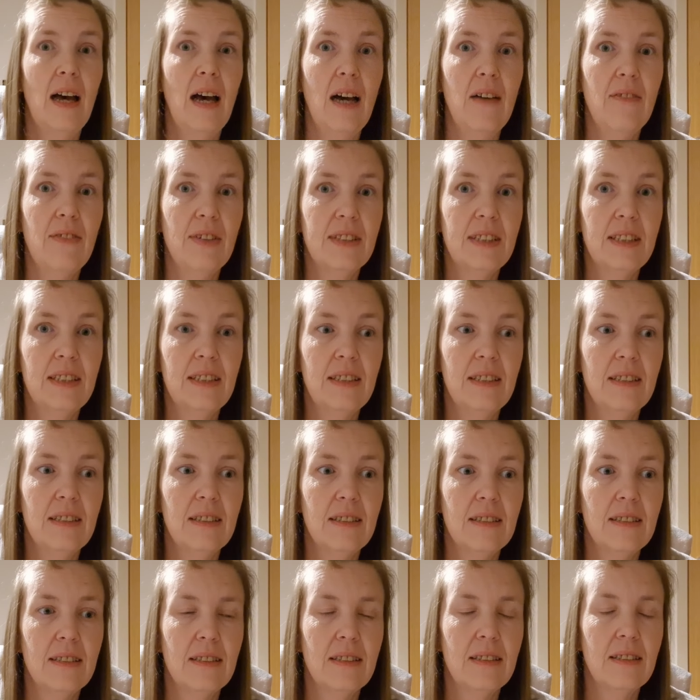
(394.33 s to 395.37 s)
If I didn't
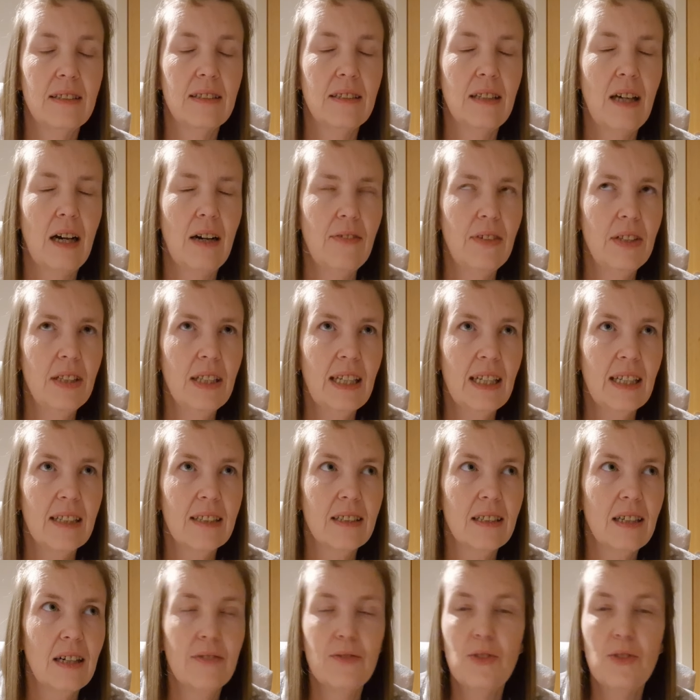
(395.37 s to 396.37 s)
have a link to it,